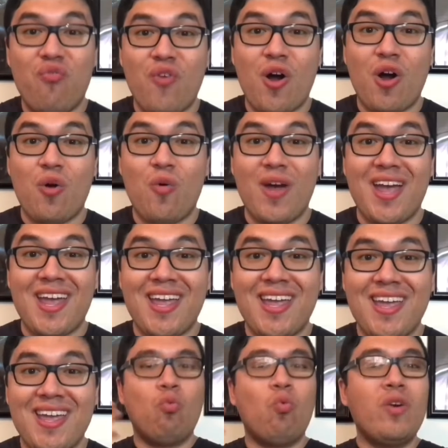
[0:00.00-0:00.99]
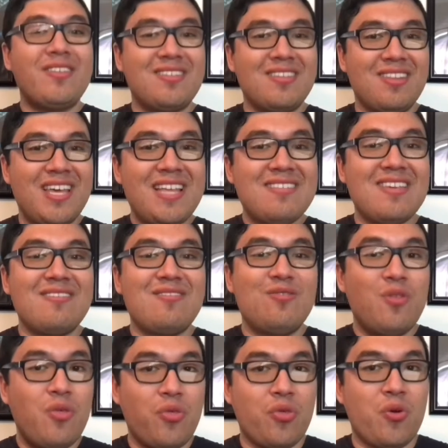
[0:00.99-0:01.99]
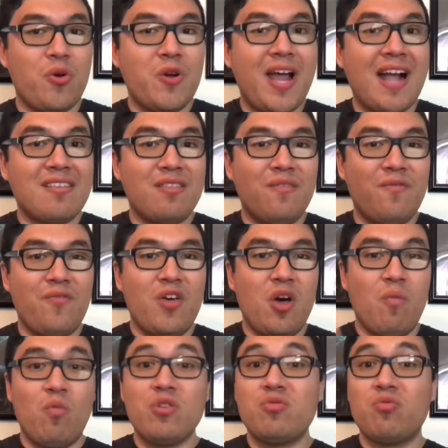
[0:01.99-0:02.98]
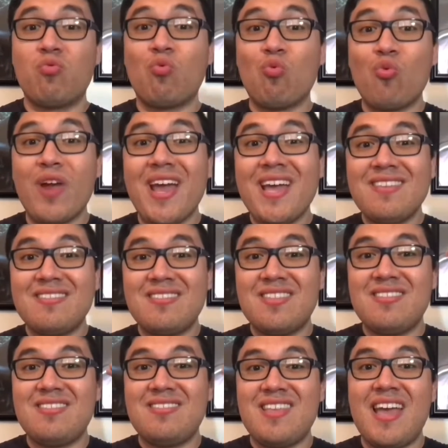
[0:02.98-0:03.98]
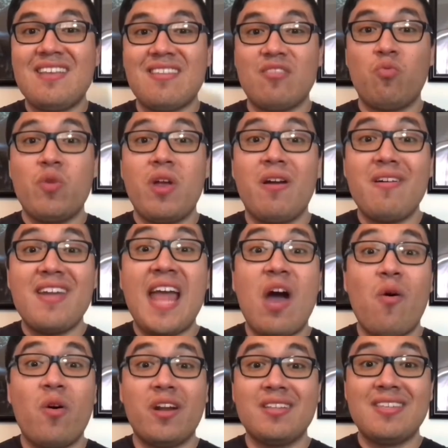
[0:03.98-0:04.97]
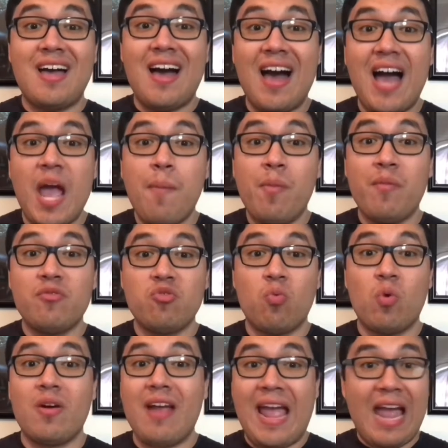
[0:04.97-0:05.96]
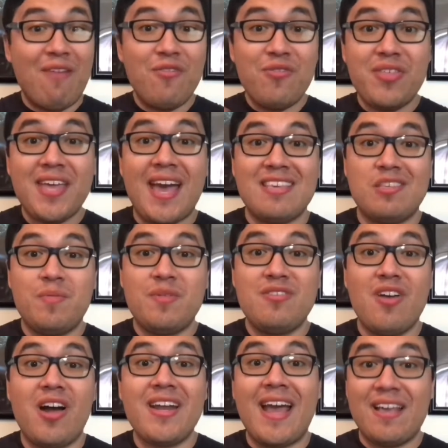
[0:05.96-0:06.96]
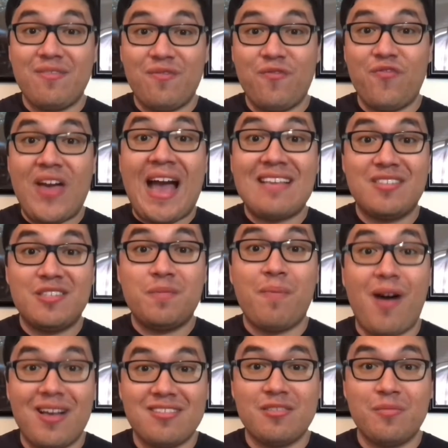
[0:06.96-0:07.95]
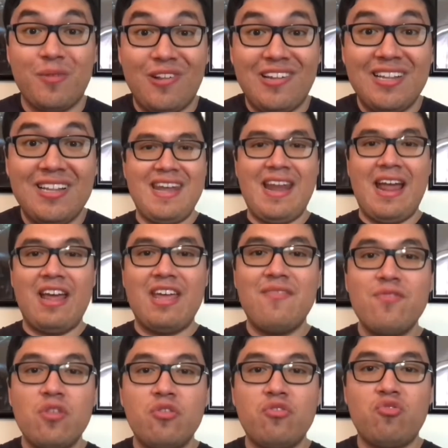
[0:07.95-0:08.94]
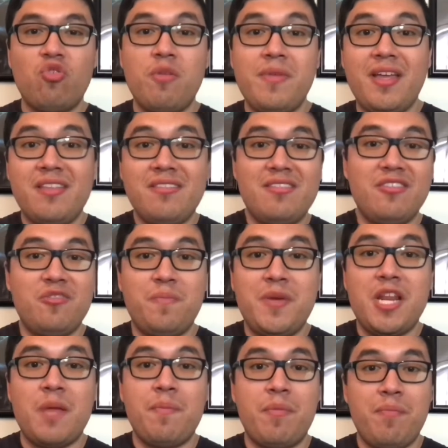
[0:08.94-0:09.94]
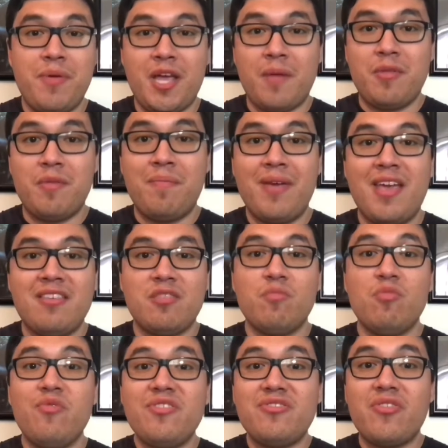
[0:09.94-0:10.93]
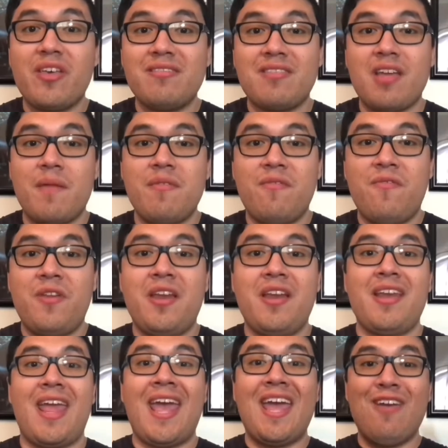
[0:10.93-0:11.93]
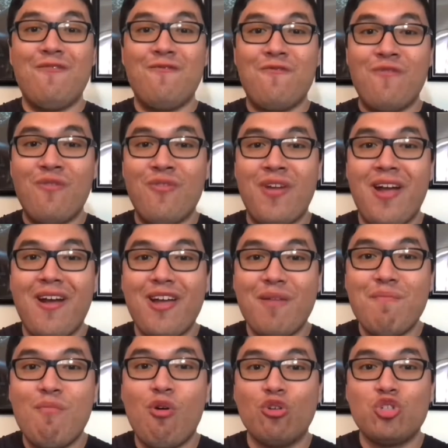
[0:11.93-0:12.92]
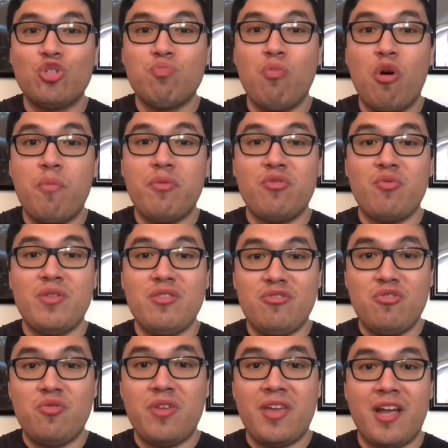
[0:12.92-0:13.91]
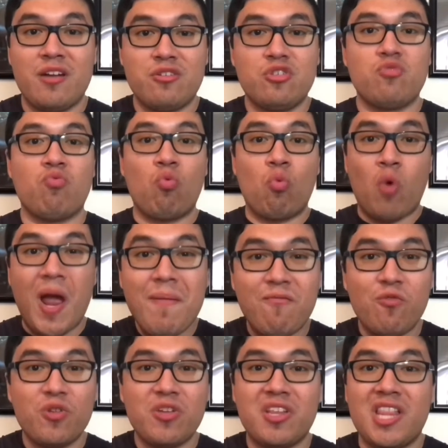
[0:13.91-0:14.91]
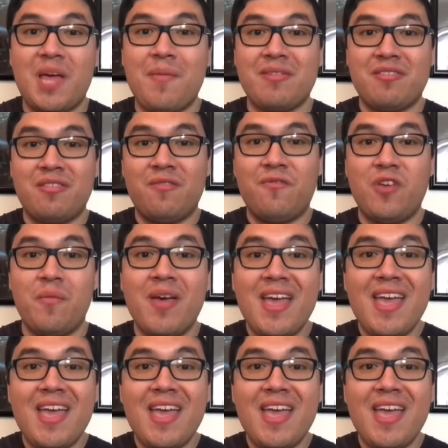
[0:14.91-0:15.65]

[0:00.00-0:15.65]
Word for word: far away. Which leads us to the third act of the film, which raises the stakes as we are now on a time limit to where everything has to be done as fast as possible. Now, even though the story begins to speed up and pick up the pace, the movie still has time to fit in a very emotional moment between these two characters right before the climax of the film,